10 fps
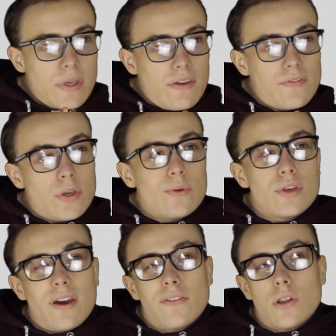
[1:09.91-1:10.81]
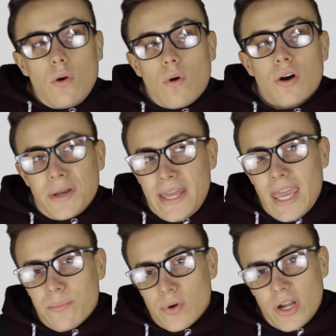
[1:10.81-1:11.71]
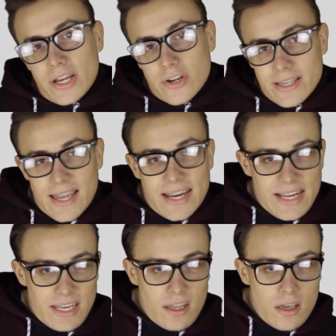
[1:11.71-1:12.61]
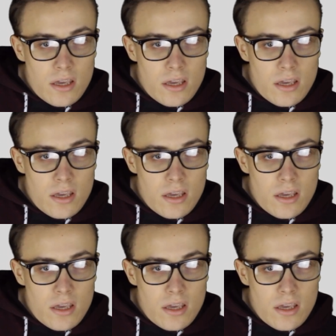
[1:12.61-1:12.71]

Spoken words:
if you have a low quality camera and great lighting.